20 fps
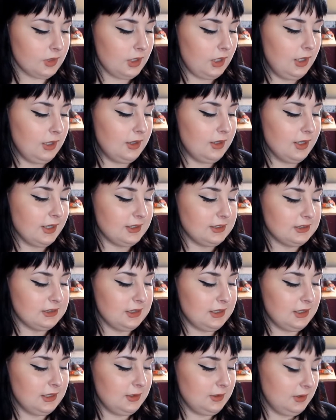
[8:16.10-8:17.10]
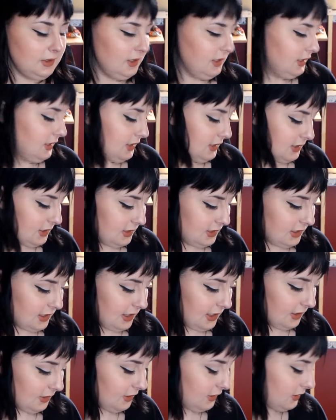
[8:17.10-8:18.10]
it doesn't
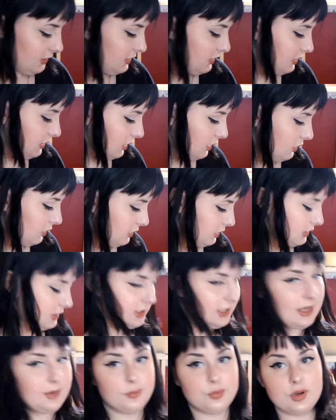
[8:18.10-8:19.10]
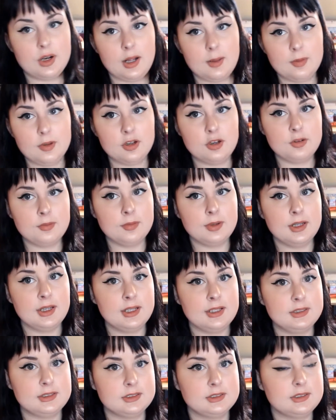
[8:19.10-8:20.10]
set so same problem
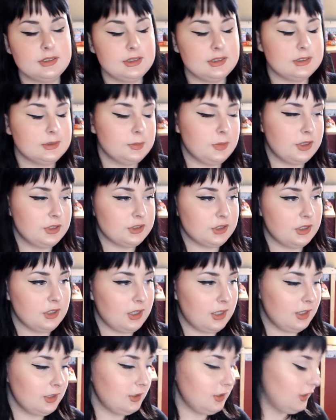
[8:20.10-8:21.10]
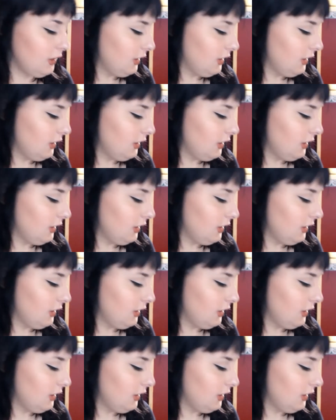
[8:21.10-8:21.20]
it, it smudge a lot